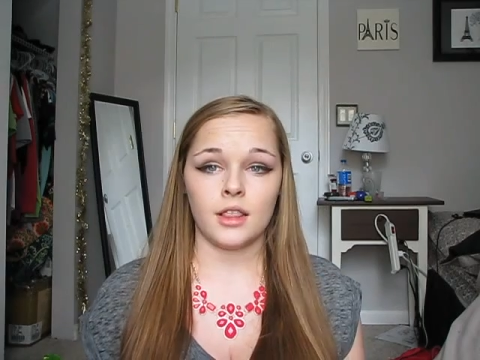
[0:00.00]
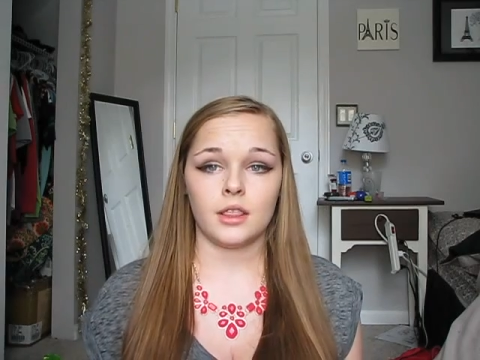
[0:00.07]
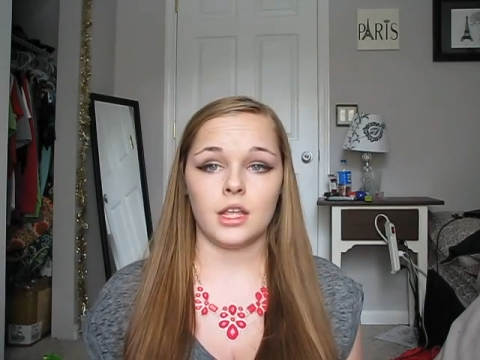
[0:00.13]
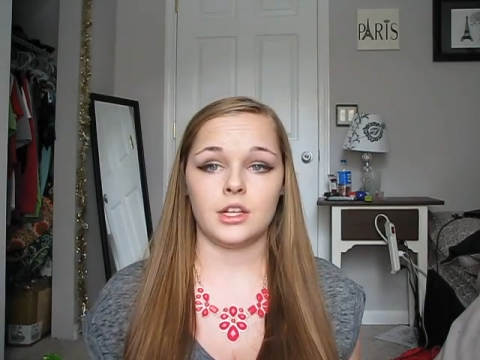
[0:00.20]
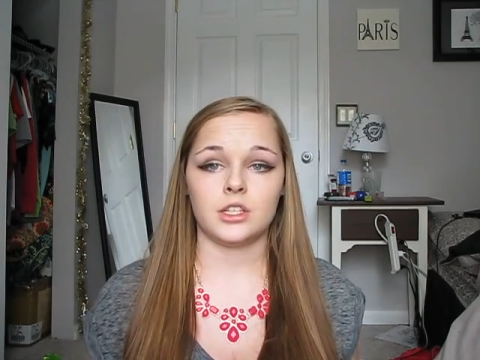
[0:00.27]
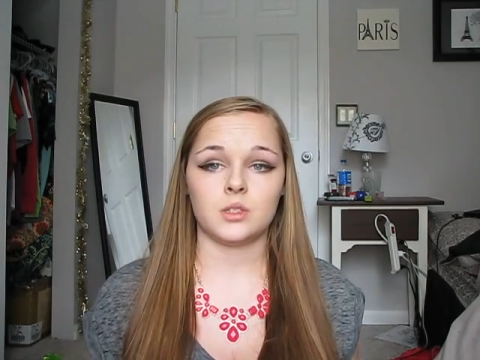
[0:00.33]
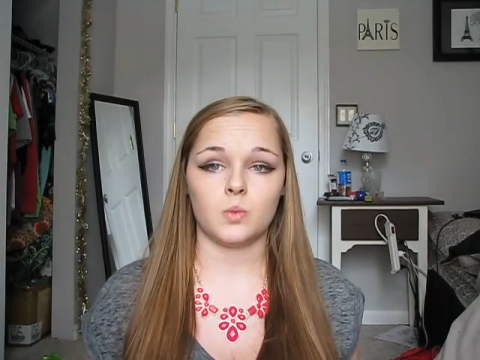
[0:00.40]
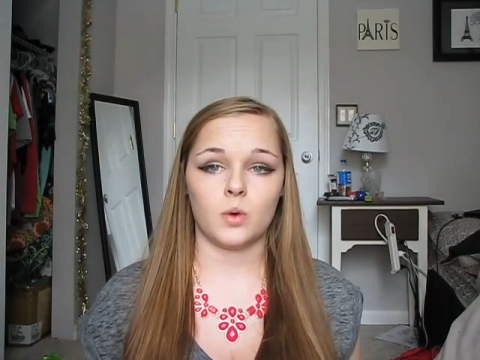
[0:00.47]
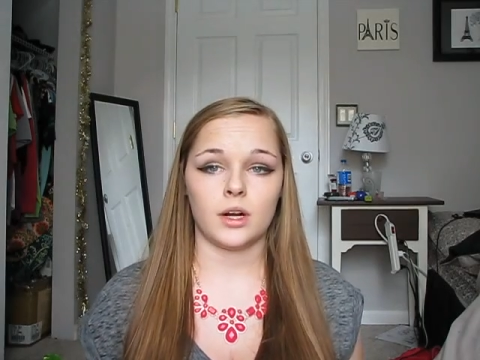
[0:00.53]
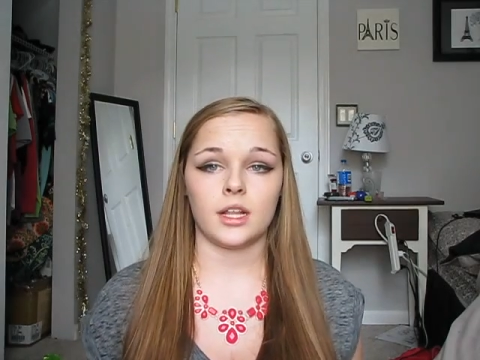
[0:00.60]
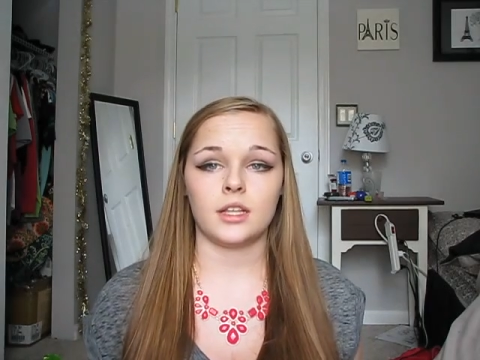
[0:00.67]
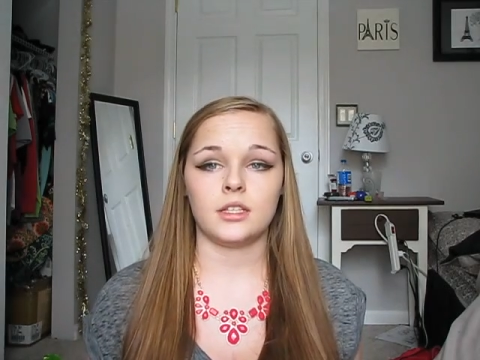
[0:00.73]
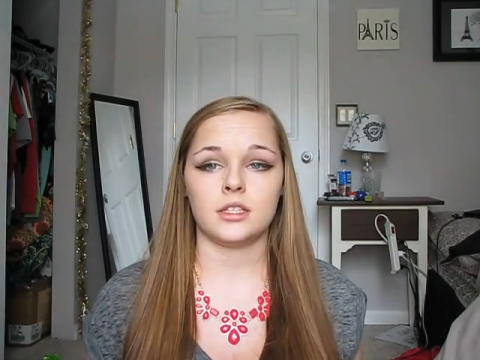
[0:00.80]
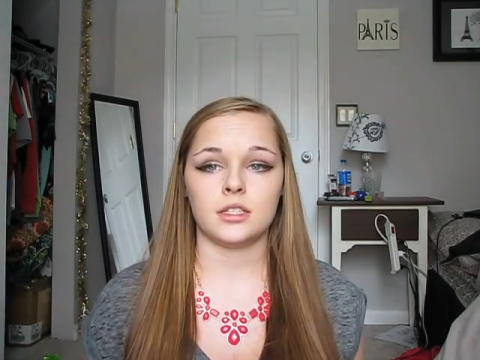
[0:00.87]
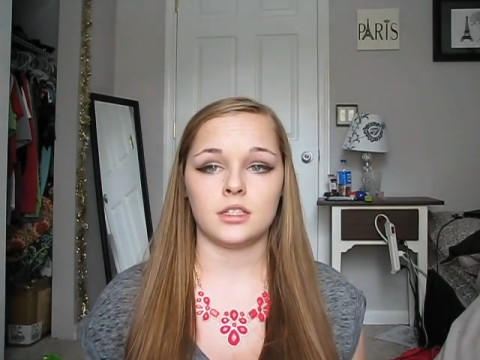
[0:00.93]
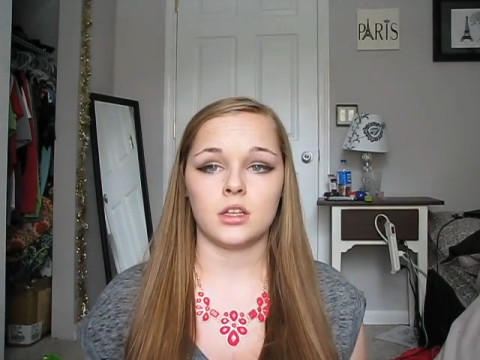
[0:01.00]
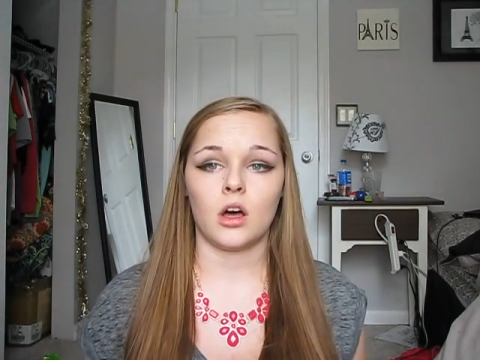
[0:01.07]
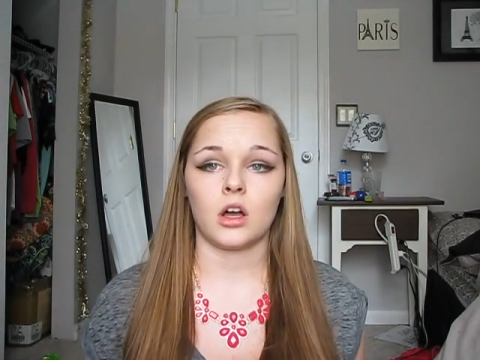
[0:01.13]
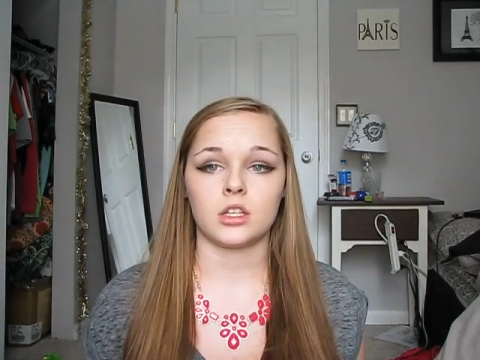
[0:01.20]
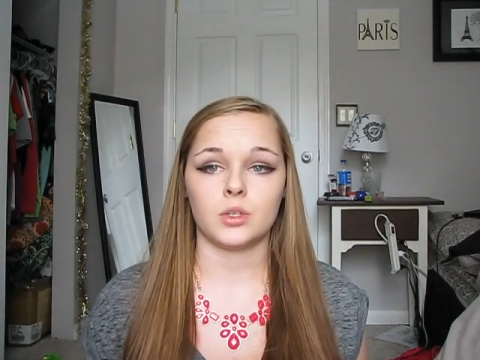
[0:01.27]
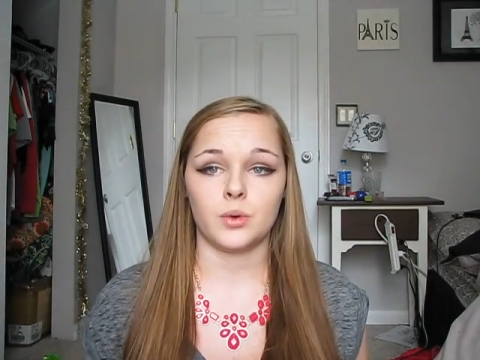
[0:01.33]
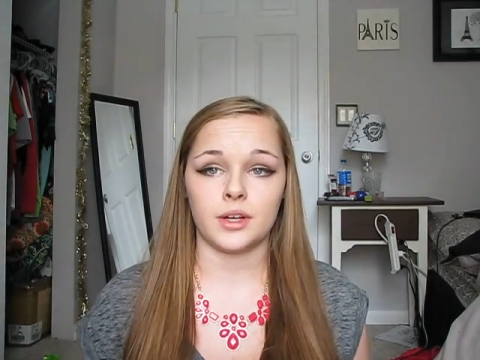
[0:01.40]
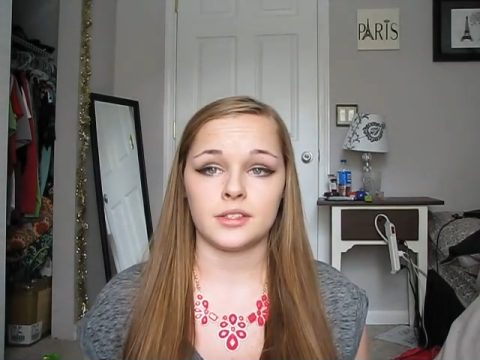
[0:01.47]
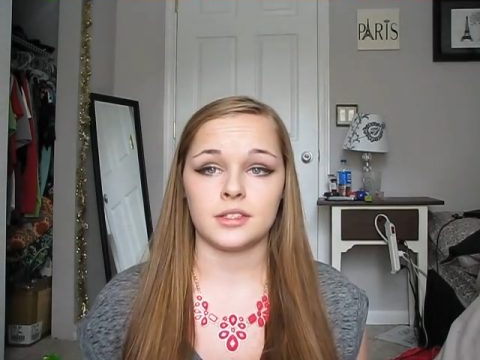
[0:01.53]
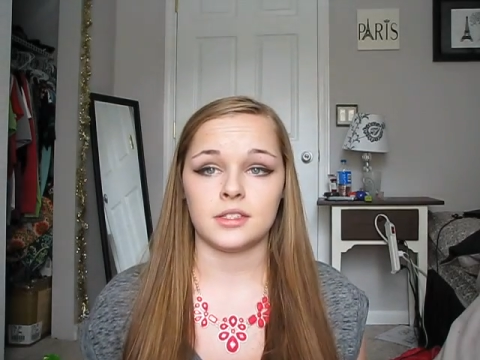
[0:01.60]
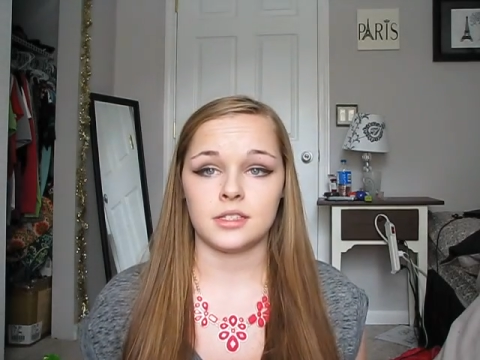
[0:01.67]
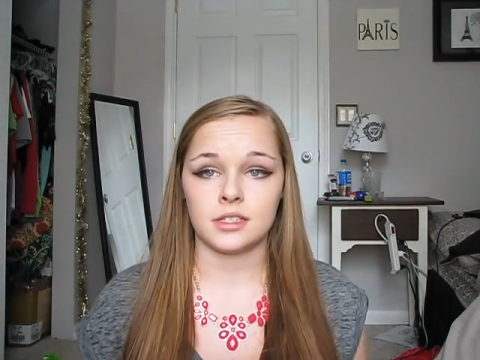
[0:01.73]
They just wanted to talk to us and